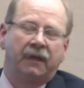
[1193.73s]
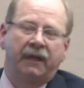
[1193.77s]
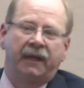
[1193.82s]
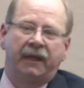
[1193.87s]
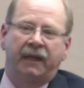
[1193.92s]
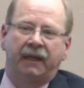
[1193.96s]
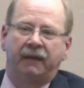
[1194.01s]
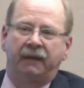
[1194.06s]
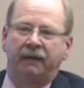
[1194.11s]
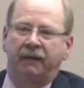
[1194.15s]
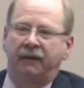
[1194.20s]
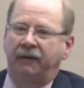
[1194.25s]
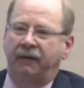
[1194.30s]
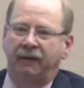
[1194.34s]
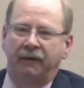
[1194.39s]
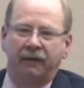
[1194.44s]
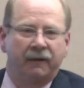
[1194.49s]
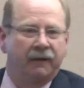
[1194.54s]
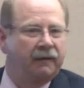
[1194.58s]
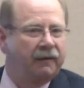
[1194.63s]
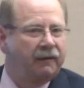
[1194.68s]
And
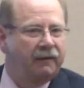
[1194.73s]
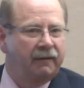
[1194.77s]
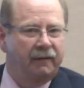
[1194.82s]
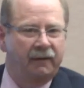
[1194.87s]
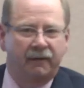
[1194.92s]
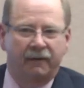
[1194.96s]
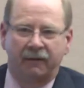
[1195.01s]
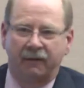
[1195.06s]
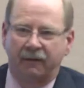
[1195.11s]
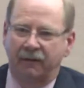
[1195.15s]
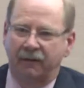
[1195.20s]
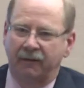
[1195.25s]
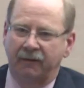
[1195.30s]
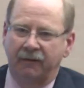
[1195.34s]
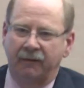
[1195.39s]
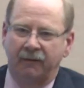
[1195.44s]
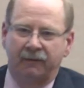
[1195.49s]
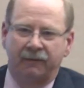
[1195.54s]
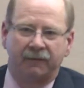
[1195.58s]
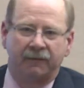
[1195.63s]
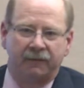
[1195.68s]

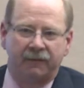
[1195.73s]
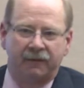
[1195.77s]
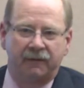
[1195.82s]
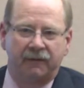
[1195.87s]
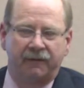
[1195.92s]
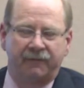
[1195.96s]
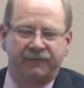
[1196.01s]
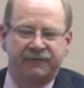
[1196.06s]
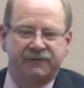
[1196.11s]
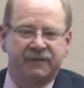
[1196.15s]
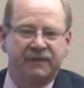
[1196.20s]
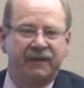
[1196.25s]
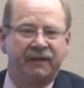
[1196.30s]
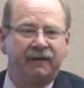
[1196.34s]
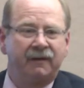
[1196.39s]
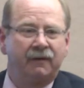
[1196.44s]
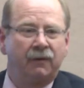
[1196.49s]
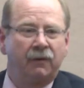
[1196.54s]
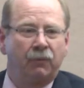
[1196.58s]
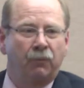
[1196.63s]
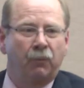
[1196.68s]
you've
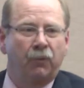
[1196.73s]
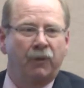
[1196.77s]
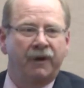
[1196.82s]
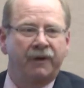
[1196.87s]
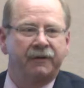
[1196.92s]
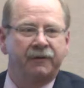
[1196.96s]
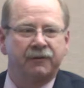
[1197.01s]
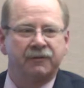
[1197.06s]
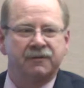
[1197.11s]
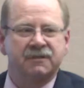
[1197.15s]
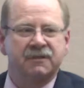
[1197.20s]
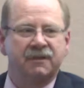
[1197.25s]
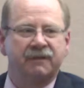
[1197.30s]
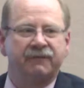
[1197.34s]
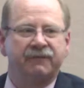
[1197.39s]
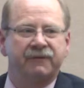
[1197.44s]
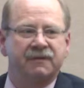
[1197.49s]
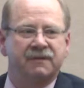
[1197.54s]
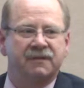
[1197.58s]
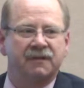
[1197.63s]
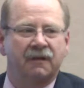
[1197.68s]
seen one nursing
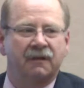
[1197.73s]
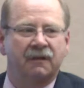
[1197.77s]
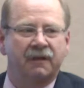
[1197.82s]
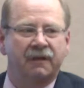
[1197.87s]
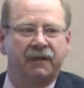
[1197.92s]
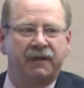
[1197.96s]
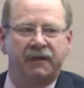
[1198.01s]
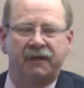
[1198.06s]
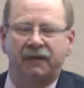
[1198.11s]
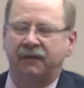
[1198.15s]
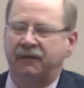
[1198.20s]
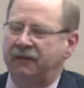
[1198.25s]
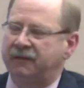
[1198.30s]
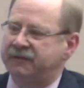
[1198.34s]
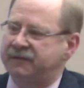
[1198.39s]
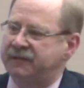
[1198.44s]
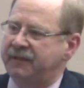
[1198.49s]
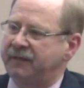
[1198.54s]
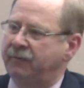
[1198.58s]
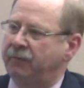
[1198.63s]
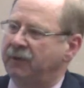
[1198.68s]
facility, you
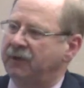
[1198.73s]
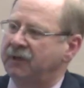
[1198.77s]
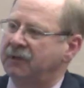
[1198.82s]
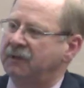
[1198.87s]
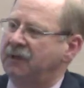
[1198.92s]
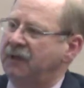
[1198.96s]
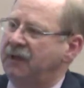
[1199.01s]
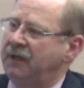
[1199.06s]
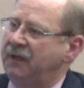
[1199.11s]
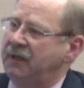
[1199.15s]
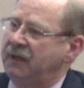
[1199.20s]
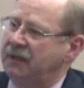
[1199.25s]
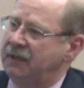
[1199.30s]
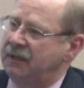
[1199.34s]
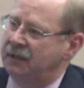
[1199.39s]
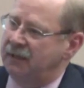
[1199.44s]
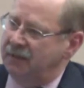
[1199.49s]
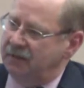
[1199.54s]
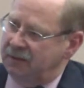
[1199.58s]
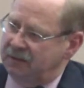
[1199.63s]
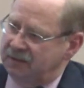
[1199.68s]
see one
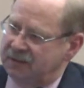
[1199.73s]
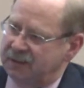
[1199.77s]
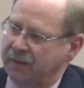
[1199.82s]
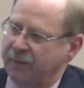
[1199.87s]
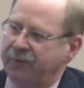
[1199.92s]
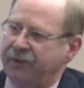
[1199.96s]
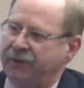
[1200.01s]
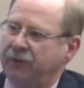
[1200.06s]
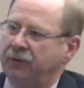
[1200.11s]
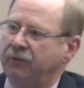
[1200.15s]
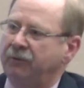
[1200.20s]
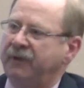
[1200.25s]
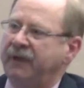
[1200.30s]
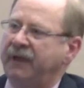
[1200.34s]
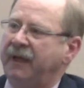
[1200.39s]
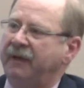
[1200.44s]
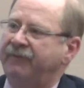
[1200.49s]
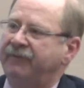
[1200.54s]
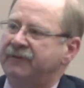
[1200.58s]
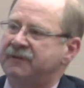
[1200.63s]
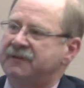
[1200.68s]
subacute
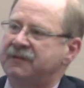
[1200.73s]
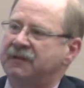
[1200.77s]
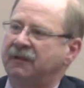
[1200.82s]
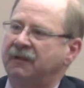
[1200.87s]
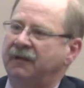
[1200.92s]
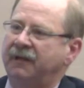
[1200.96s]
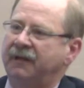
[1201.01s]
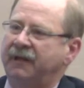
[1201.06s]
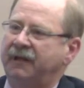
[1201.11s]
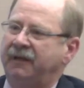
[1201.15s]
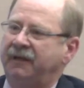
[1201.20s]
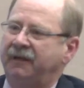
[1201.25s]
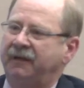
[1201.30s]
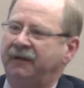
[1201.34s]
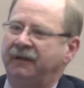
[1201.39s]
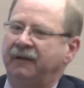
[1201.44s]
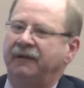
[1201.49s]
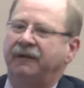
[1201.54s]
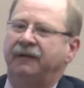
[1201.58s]
rehab facility,